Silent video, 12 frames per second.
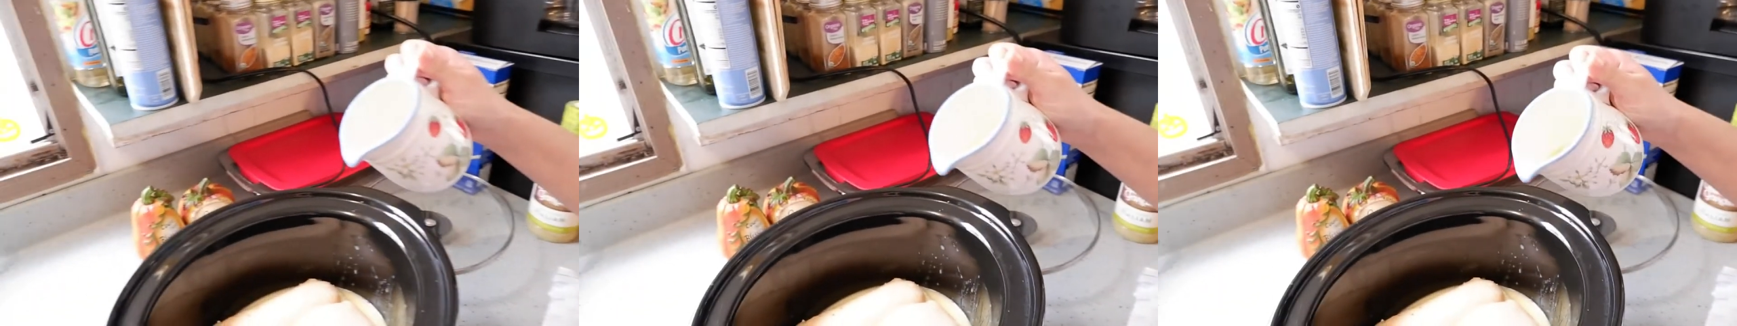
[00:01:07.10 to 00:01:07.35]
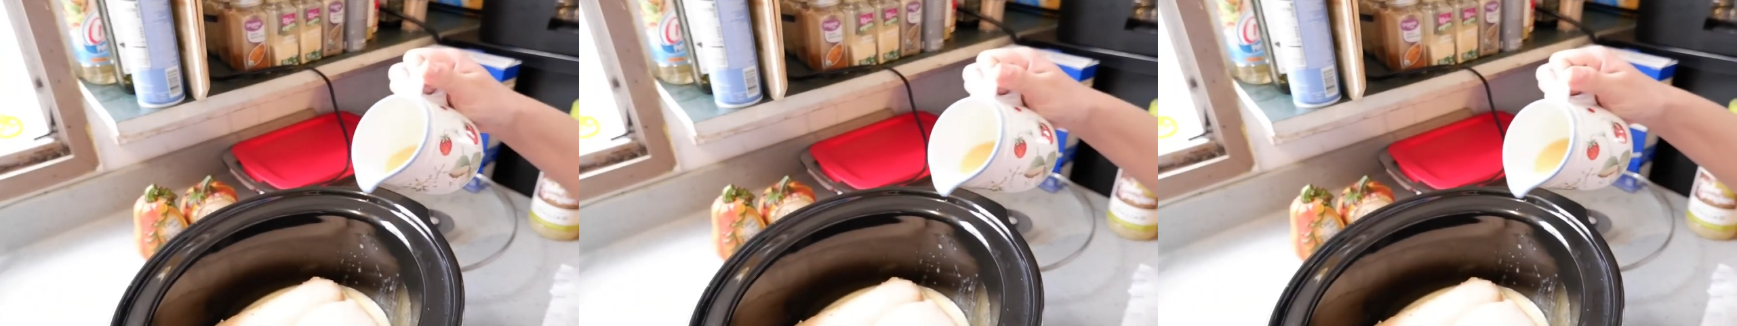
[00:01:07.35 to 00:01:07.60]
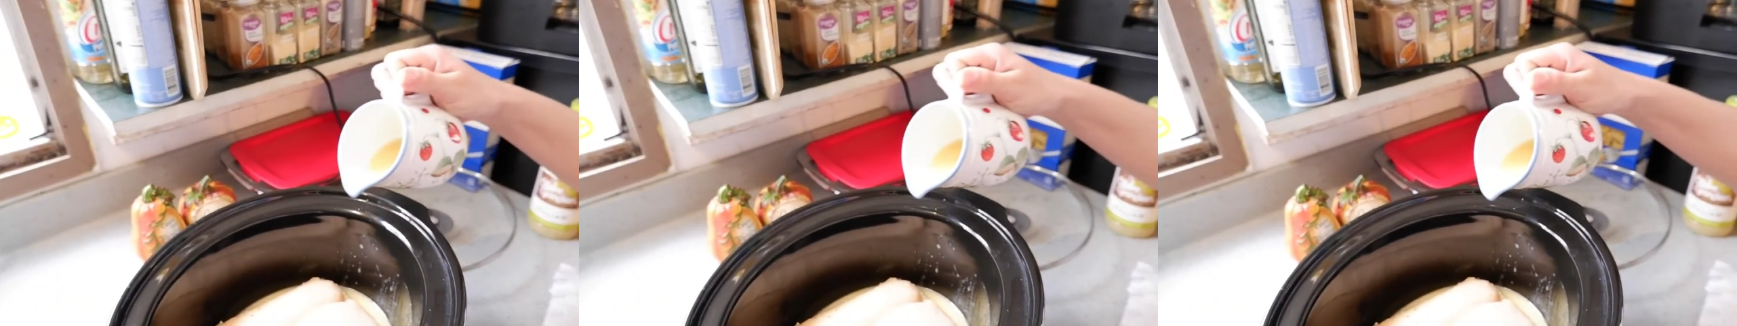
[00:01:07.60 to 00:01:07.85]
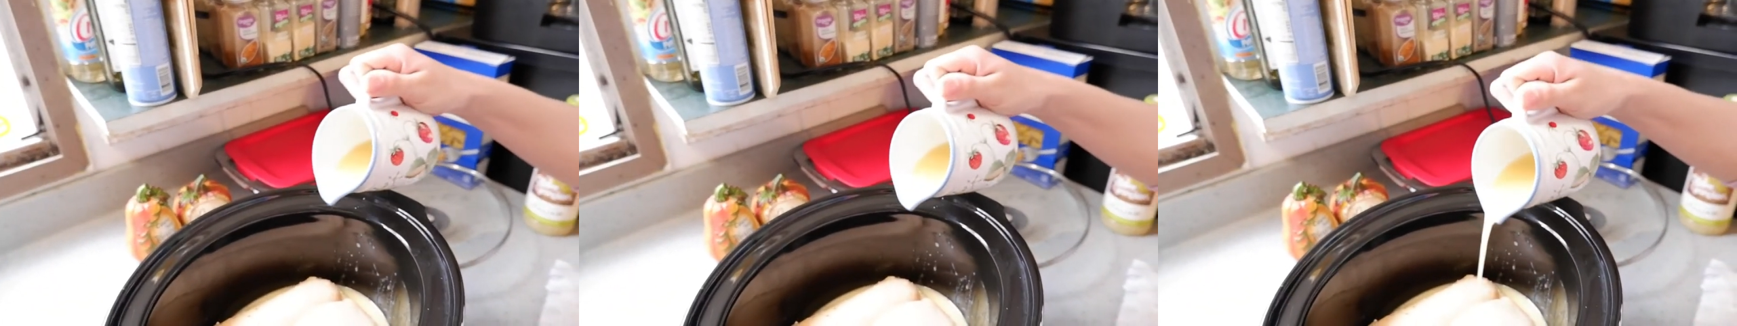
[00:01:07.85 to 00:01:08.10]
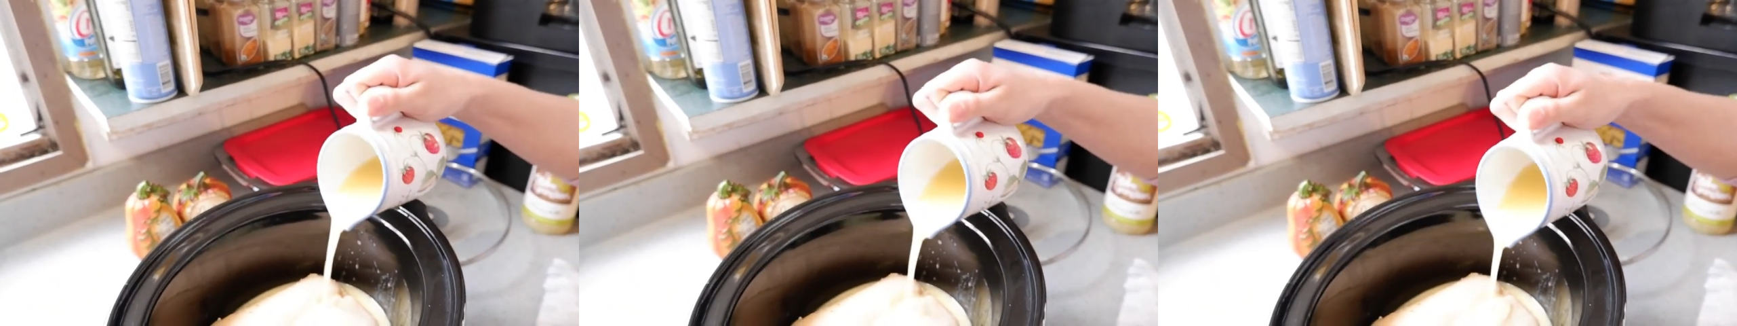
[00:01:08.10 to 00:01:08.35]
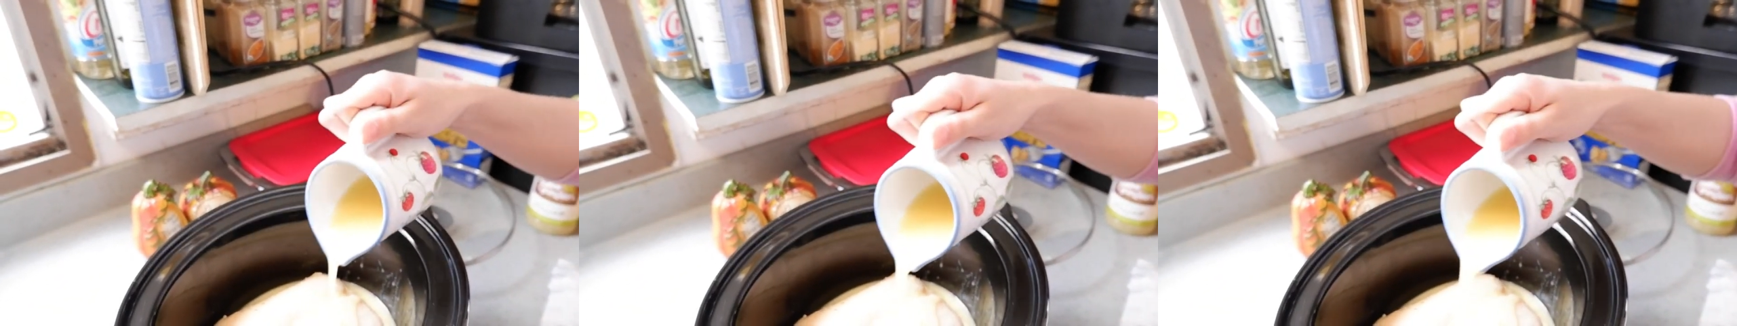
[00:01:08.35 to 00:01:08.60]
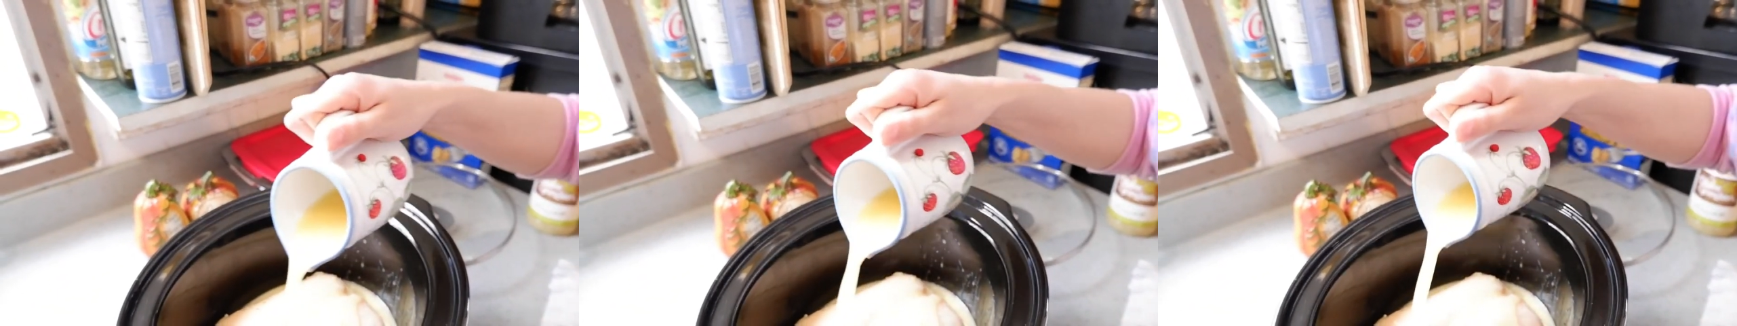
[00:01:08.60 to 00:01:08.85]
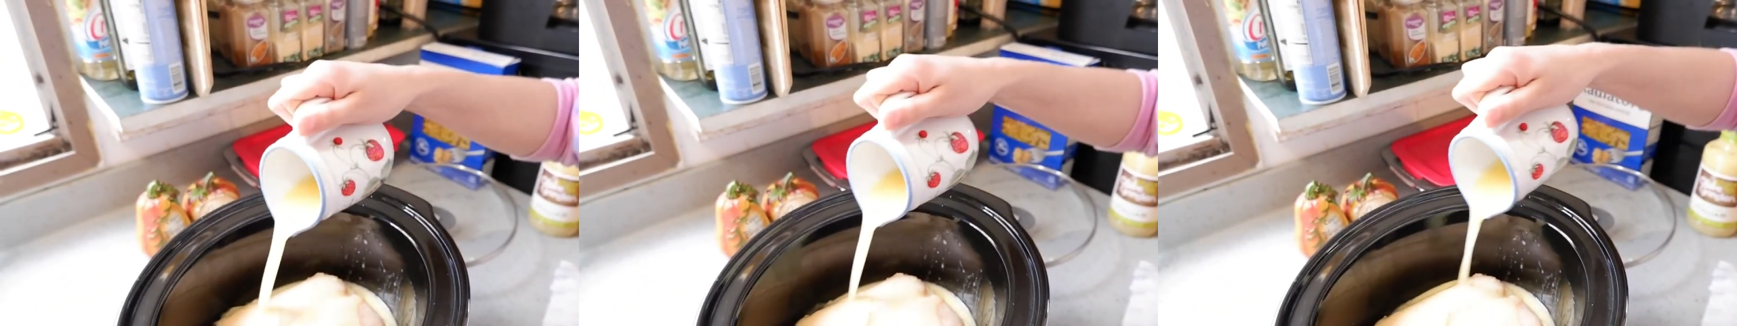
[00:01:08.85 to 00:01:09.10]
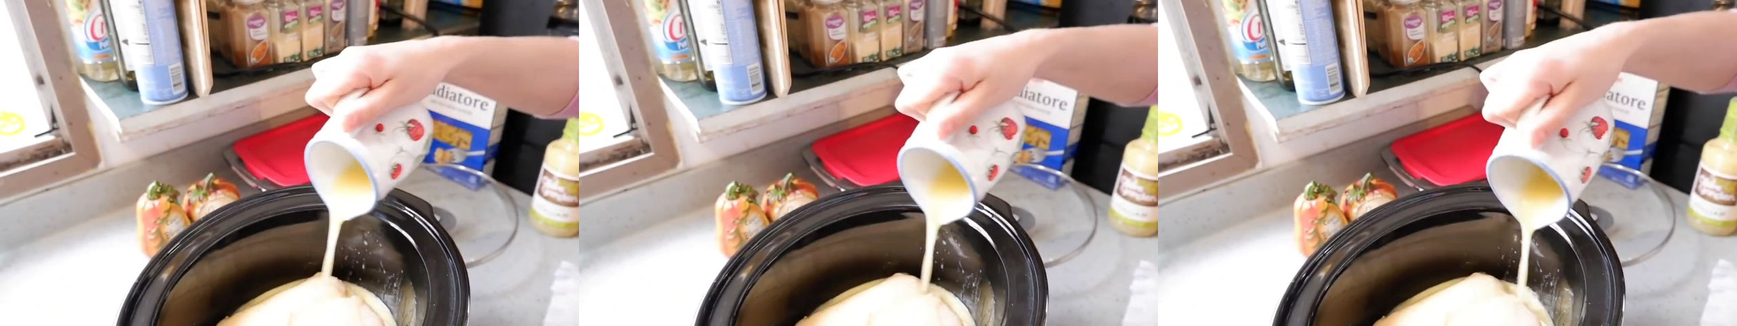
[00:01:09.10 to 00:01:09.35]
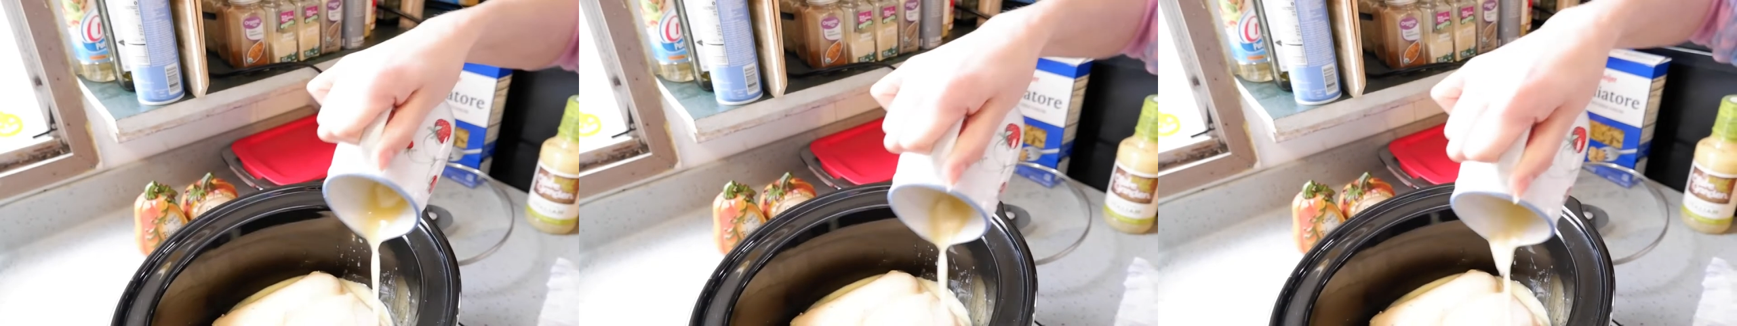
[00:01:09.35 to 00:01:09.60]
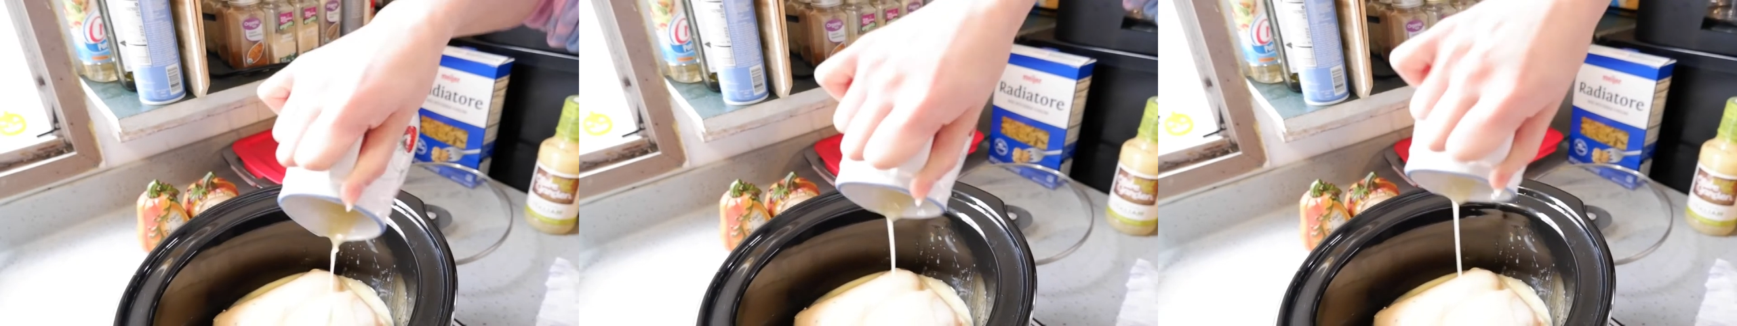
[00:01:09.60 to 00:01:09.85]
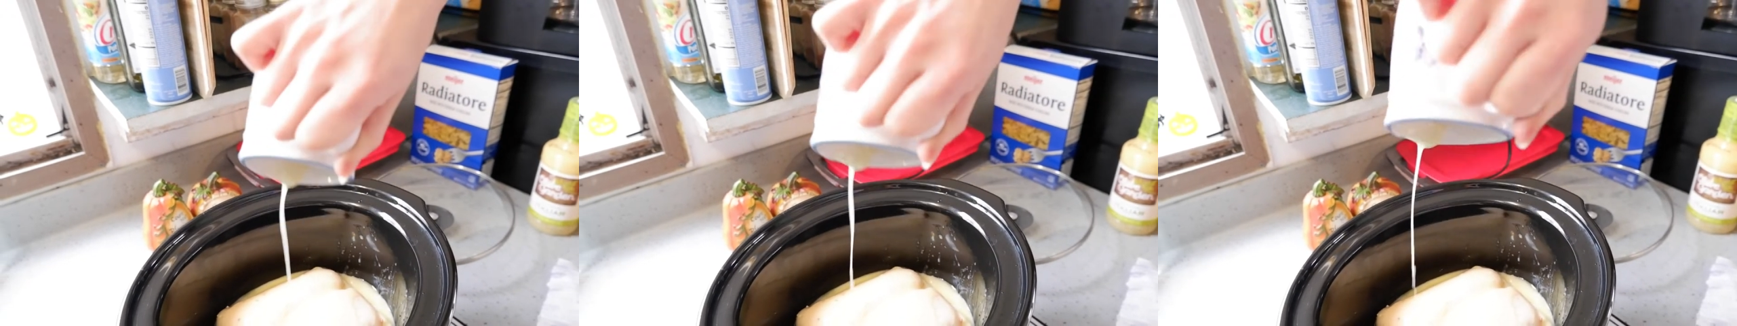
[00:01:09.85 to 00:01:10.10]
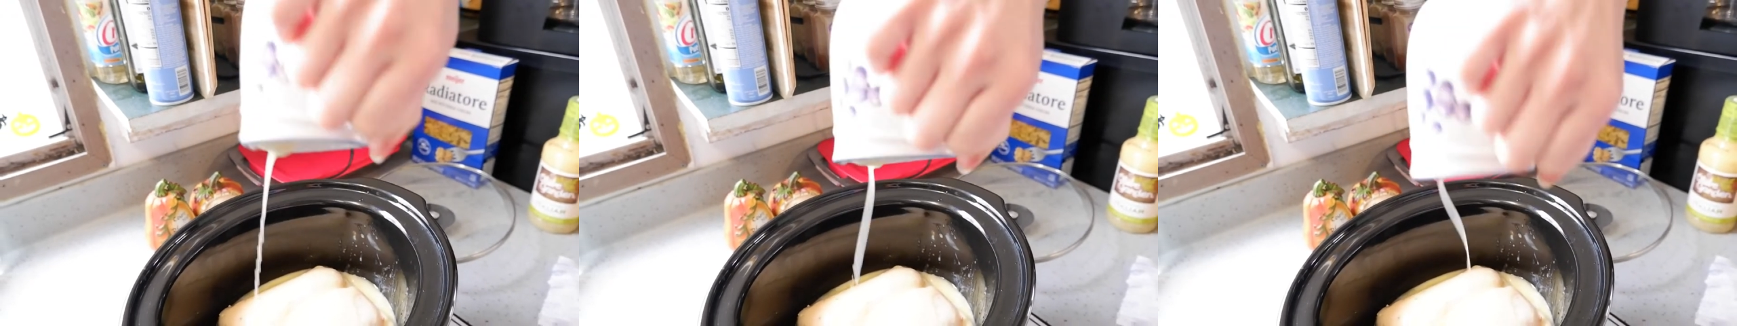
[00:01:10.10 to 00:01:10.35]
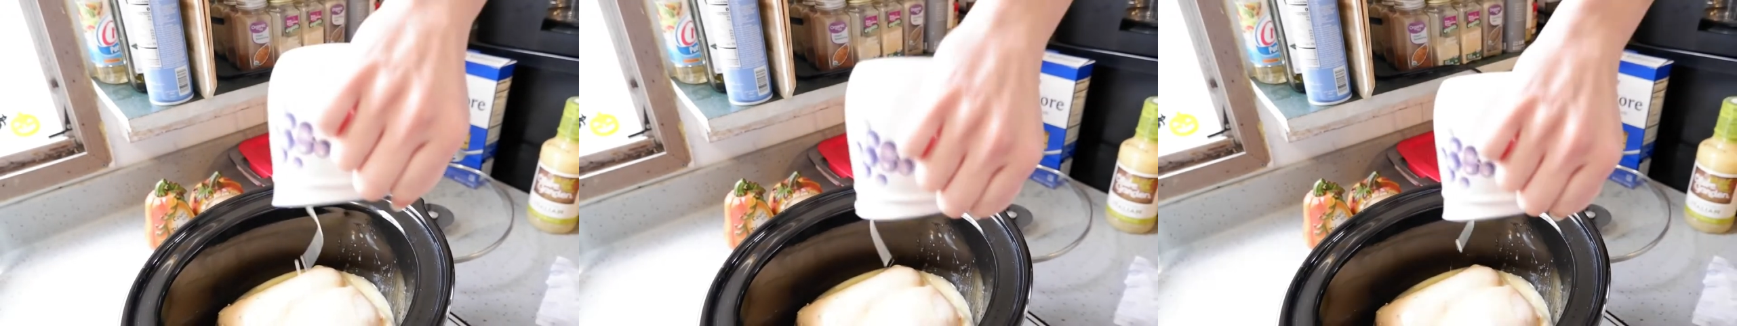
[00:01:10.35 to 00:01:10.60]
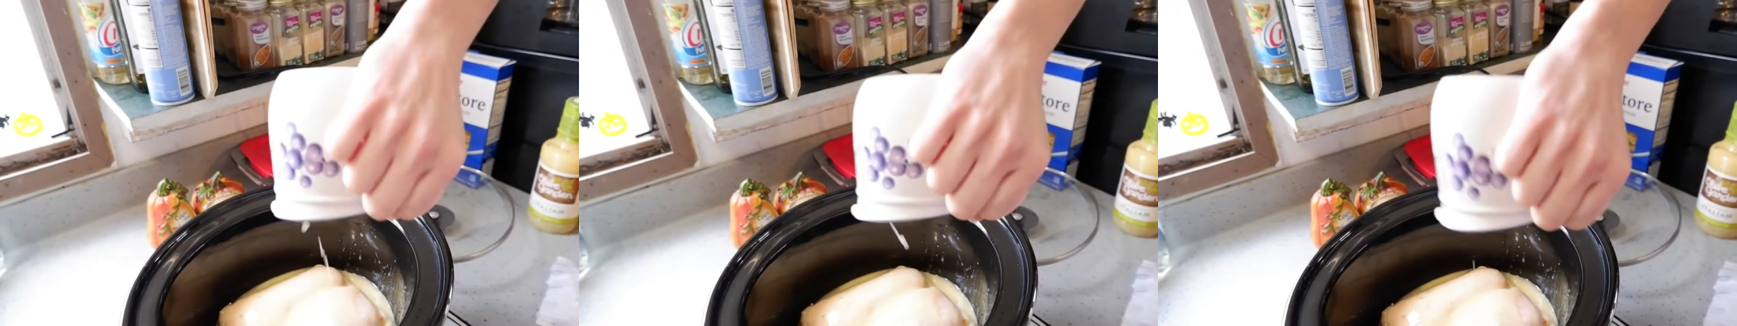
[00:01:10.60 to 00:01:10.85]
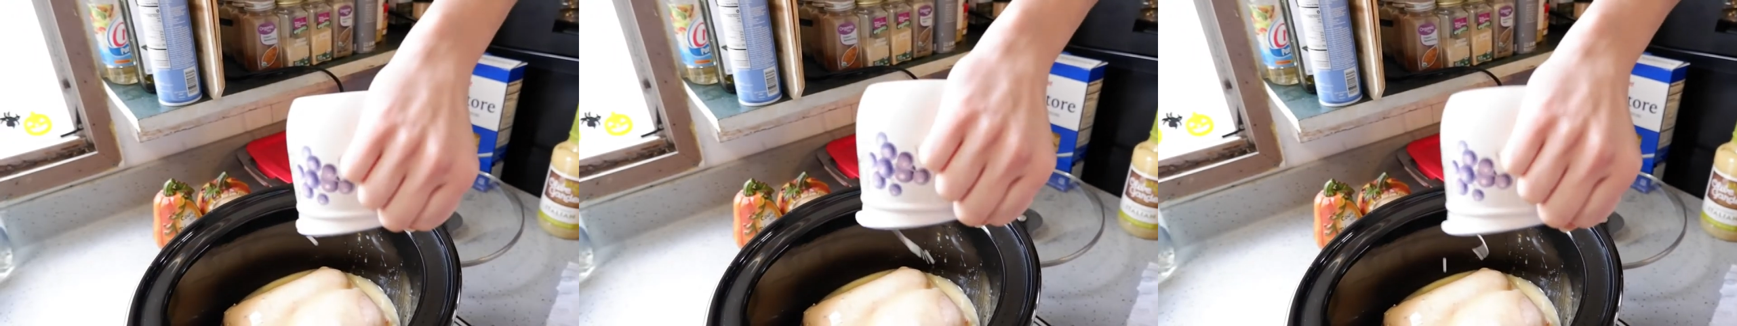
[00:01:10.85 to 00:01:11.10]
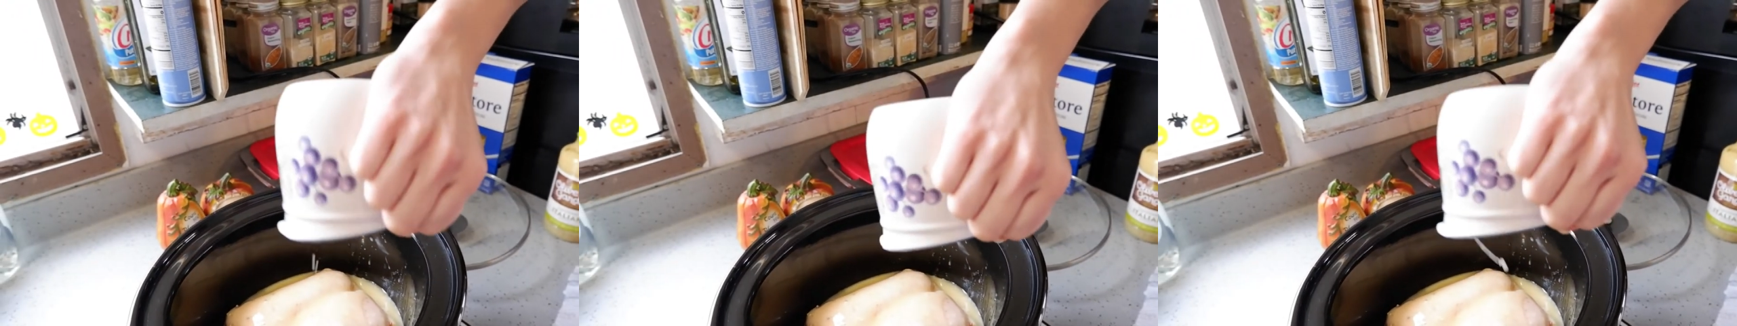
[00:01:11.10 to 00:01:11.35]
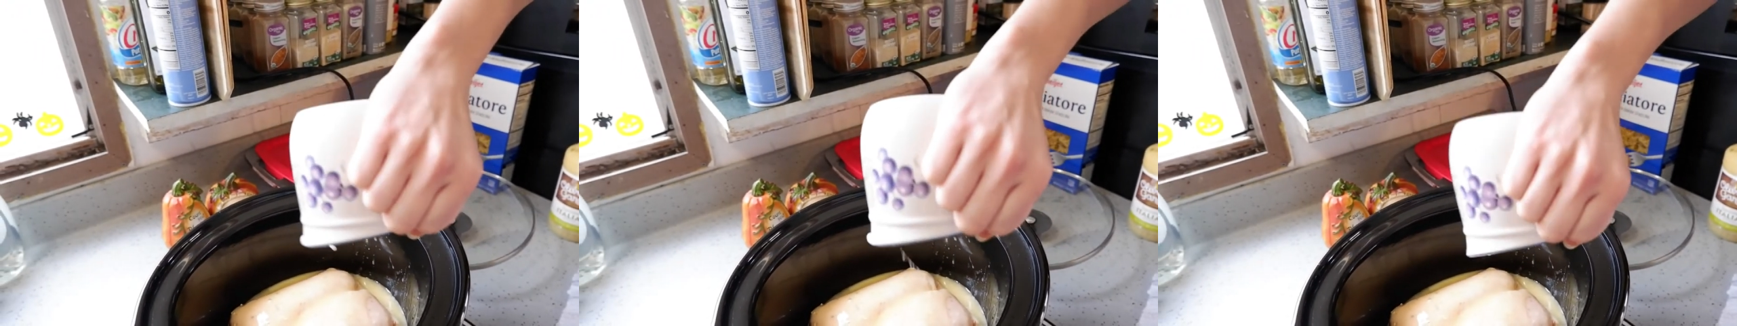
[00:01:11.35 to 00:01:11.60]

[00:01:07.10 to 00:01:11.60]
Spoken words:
Nobody's mouth can be seen.